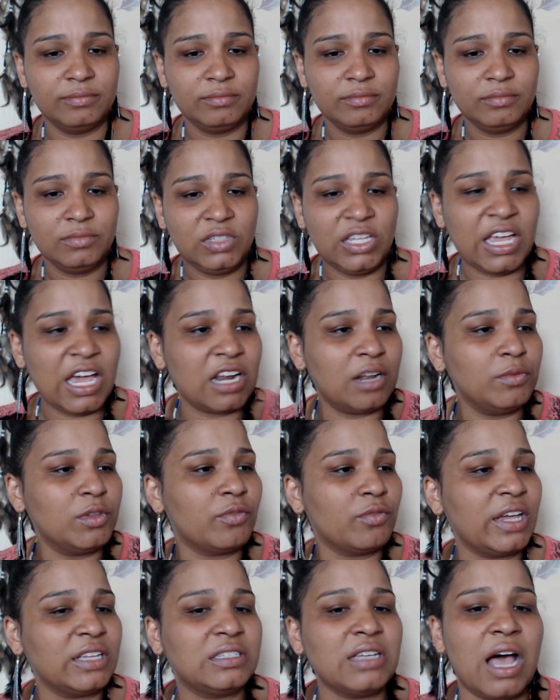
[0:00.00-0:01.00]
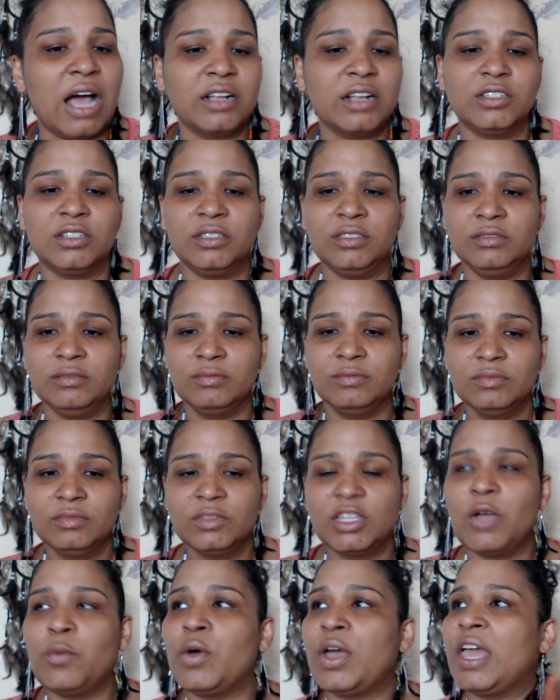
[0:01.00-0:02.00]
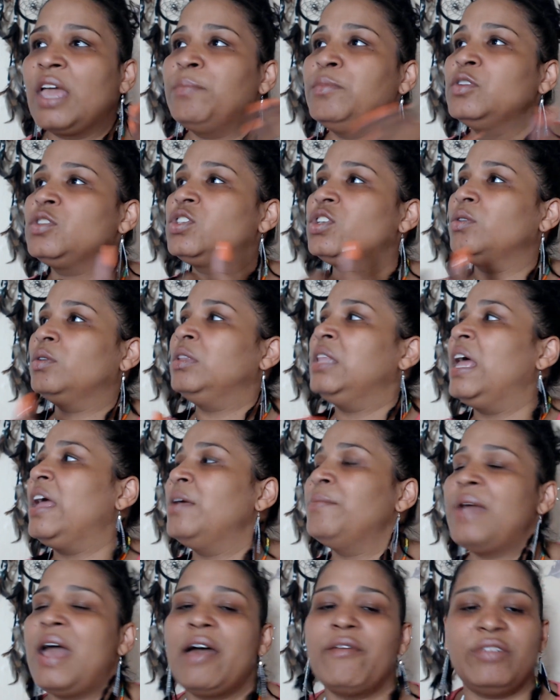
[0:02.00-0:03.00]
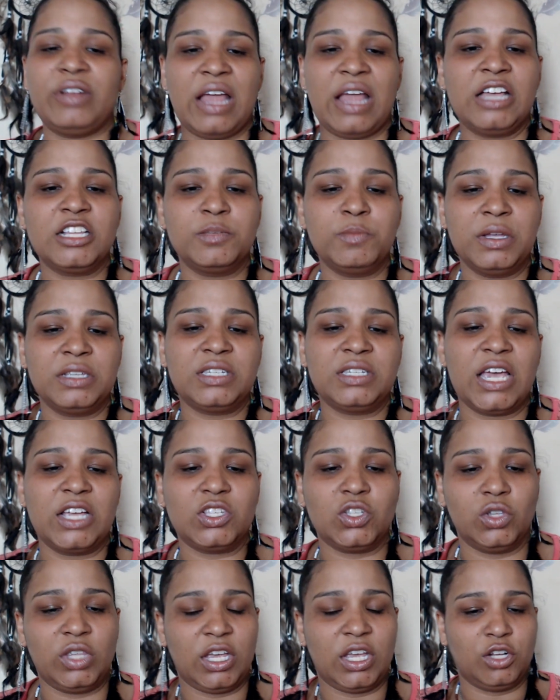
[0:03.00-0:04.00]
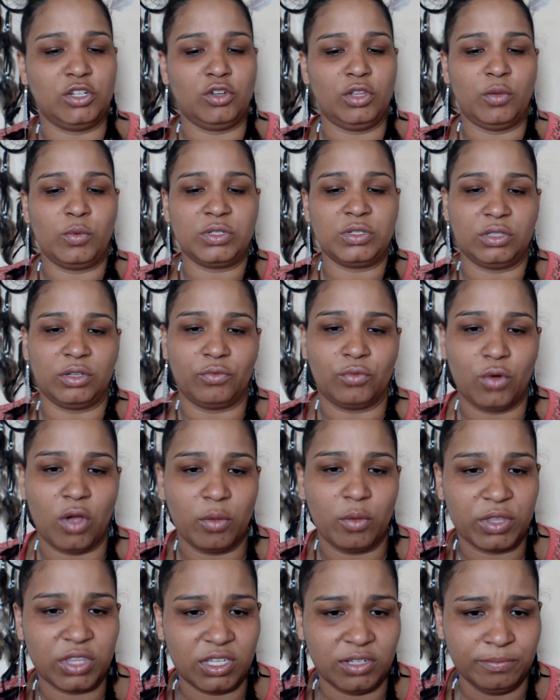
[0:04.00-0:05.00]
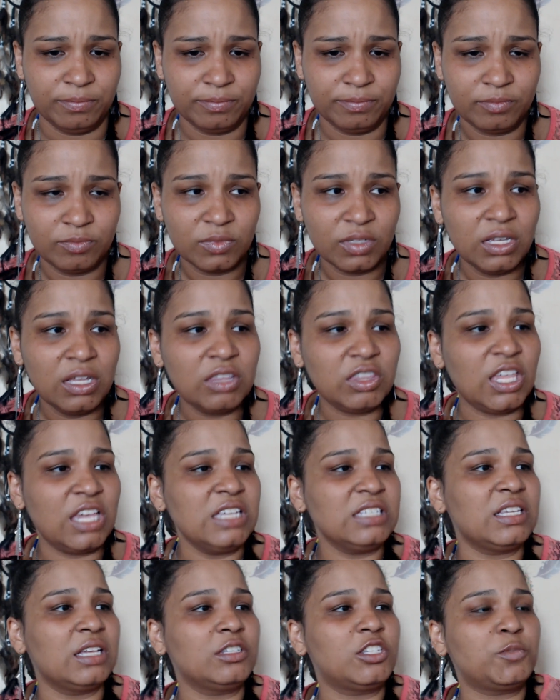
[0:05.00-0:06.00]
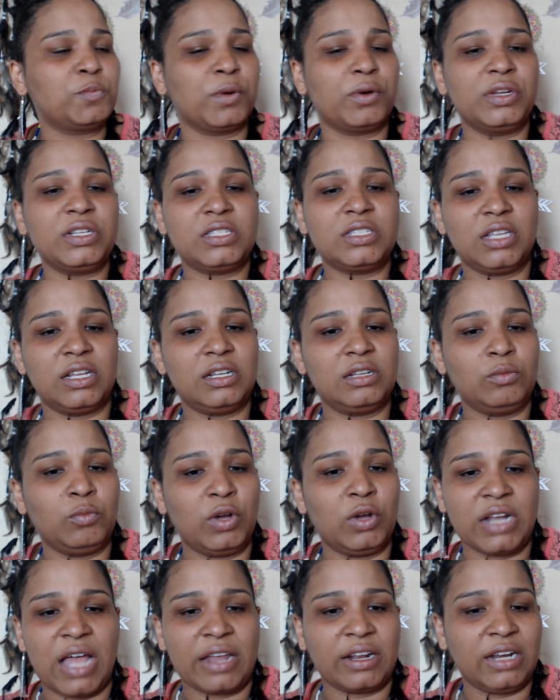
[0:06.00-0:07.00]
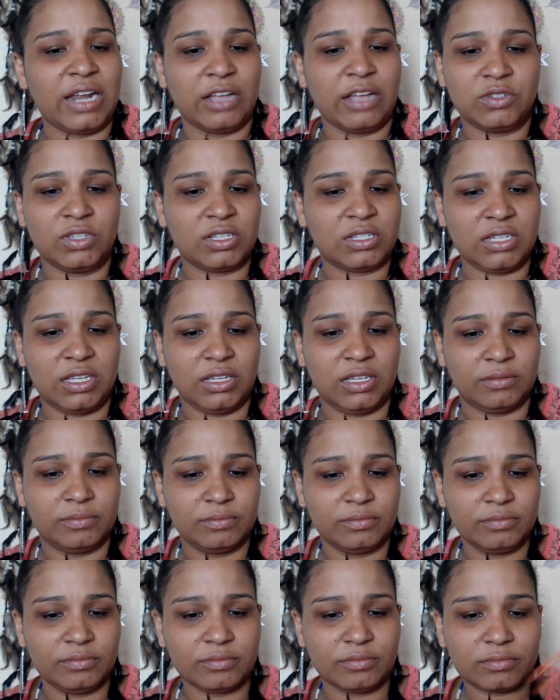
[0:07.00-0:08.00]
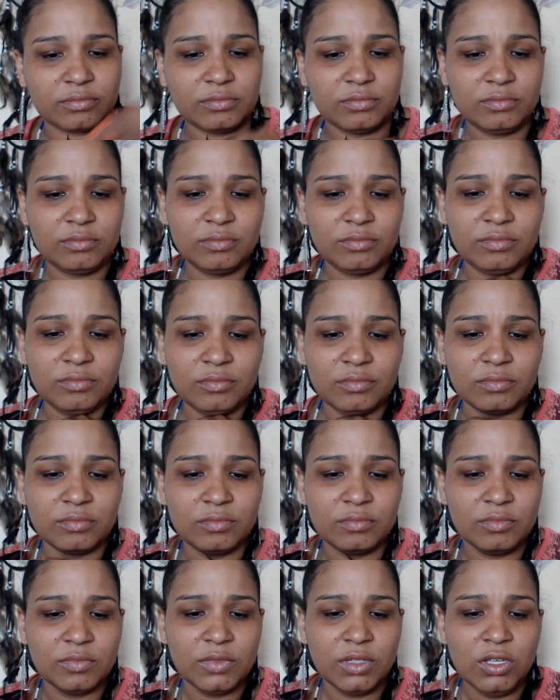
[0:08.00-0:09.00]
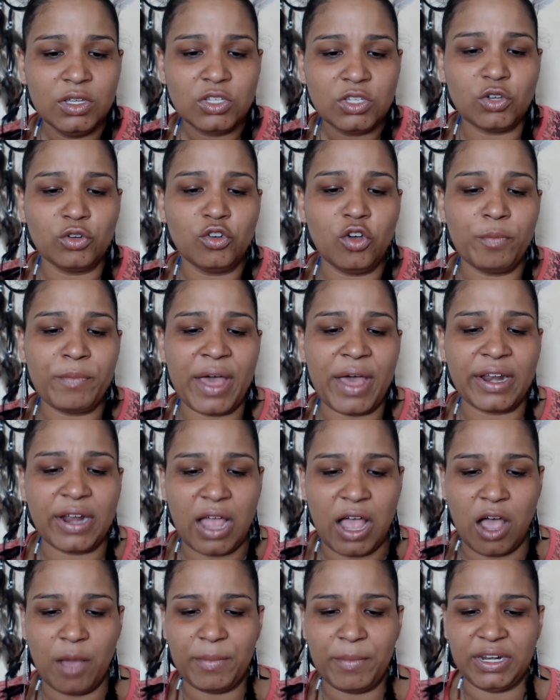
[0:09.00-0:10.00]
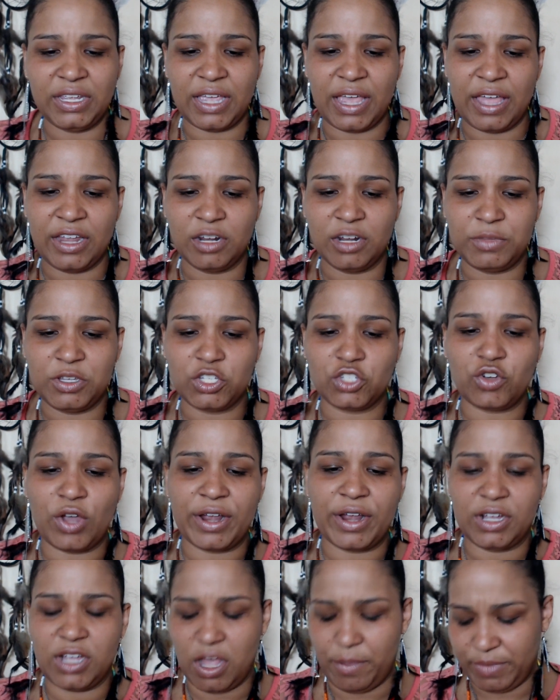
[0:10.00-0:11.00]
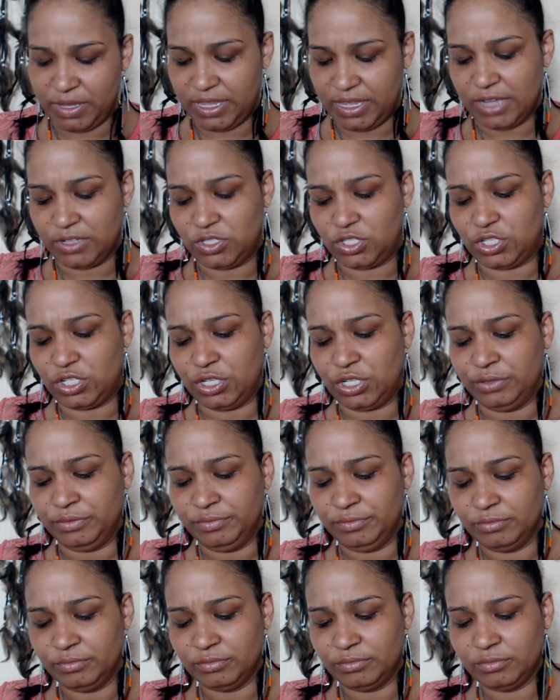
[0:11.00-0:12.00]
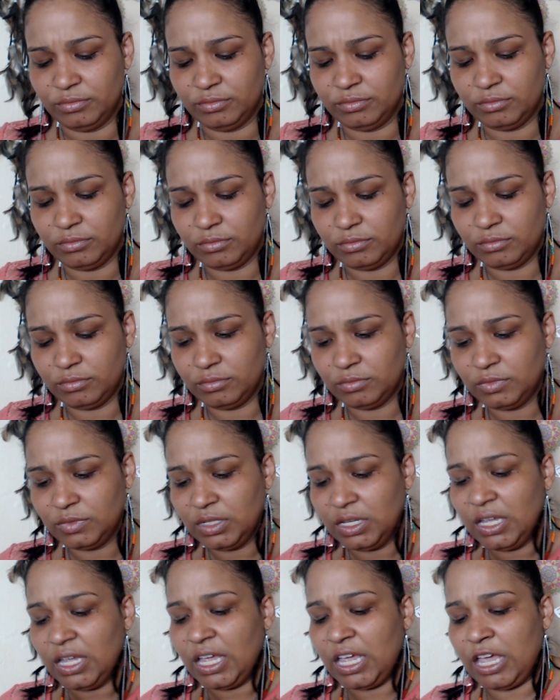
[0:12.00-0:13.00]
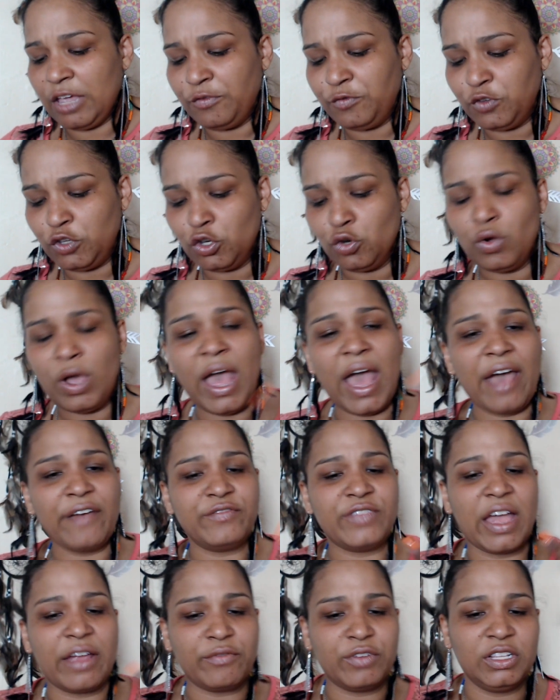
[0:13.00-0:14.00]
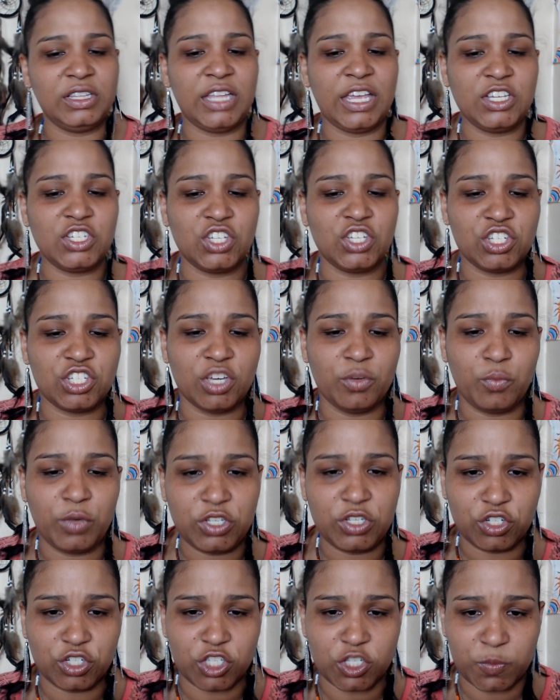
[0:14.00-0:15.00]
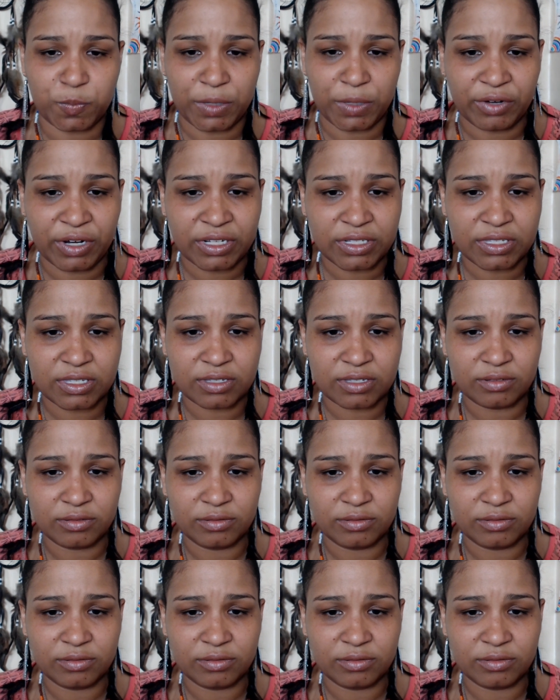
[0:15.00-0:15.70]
They got him the right doctor. They were able to let him have an asthma attack so they could know there was something wrong with him. Things that spirits that were not allowed to see. So no matter how many enemies try to come against you, if you have that relationship with your spirits,